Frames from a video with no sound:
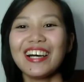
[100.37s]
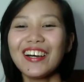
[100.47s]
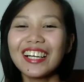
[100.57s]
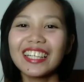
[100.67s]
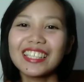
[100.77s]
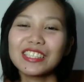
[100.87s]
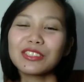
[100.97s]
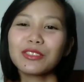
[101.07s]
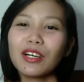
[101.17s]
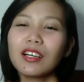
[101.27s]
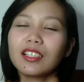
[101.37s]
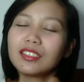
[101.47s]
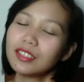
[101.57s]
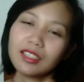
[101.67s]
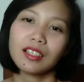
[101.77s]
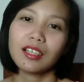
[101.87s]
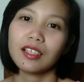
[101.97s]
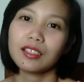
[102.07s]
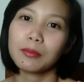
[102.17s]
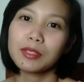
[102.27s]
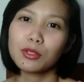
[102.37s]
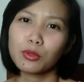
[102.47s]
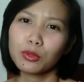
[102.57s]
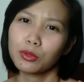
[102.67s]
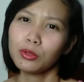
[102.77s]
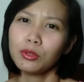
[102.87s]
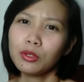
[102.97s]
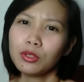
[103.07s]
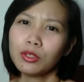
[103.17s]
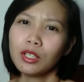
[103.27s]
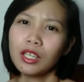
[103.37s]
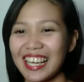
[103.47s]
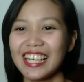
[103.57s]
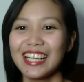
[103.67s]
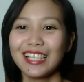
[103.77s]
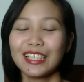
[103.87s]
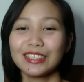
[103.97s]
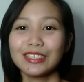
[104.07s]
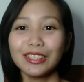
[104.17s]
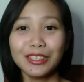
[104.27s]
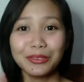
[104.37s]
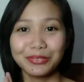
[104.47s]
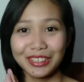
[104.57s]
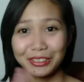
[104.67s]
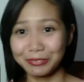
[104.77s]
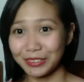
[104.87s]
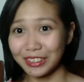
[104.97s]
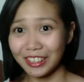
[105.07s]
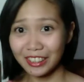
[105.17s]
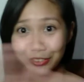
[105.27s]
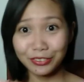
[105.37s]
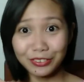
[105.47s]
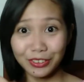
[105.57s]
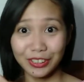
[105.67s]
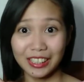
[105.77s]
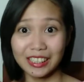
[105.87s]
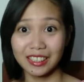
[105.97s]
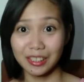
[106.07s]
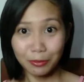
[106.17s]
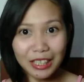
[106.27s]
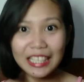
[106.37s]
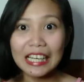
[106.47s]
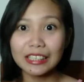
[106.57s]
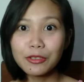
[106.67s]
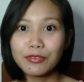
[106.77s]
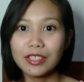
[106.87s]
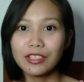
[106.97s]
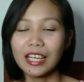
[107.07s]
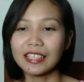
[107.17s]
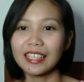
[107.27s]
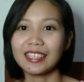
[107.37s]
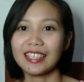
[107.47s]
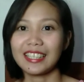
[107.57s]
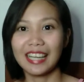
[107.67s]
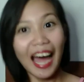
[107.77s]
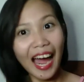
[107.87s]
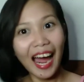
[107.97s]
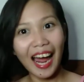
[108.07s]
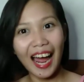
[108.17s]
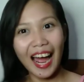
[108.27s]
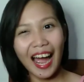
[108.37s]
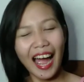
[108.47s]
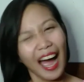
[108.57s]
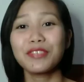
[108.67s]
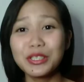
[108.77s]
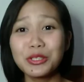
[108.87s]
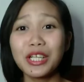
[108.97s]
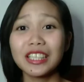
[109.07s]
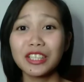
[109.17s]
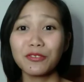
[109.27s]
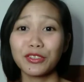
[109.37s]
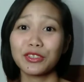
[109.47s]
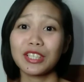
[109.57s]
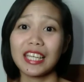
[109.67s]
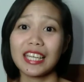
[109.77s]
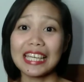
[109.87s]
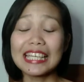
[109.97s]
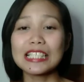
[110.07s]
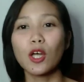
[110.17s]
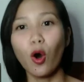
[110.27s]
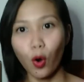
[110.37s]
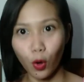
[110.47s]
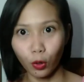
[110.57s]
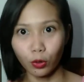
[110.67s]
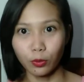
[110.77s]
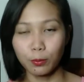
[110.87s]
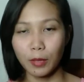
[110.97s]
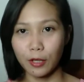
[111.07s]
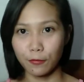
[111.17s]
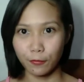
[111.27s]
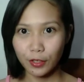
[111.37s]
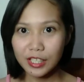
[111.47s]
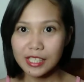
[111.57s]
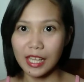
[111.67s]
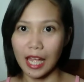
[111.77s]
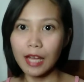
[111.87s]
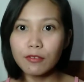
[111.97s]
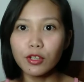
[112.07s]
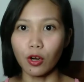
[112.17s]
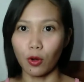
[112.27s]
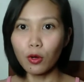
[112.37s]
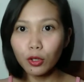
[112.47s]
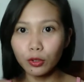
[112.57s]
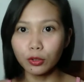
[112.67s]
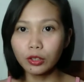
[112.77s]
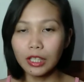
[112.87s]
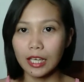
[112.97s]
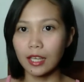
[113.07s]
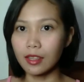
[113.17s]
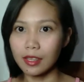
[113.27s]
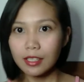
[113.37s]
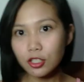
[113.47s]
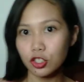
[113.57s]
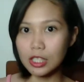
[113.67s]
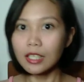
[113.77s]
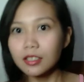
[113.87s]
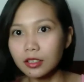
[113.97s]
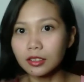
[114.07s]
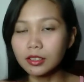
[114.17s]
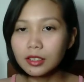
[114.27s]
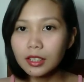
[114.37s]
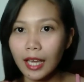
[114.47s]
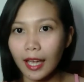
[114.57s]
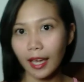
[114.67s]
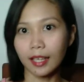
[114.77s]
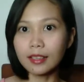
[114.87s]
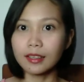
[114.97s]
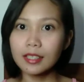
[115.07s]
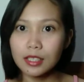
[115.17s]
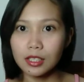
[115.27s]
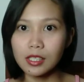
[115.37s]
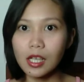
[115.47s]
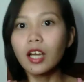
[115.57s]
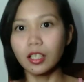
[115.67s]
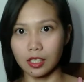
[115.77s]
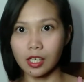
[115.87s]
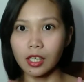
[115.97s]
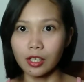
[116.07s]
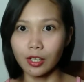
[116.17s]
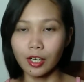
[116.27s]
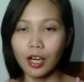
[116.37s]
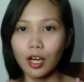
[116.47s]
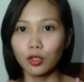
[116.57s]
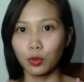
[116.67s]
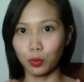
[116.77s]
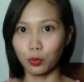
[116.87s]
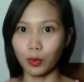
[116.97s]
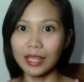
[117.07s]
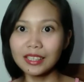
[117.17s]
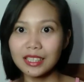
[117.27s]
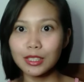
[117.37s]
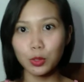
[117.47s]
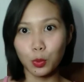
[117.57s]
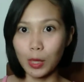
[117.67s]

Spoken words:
Okay, so, na-miss ko to. So, without further ado, simulan natin yung video natin. Video natin for today is haul. My first ever haul in this channel and this year, 2020.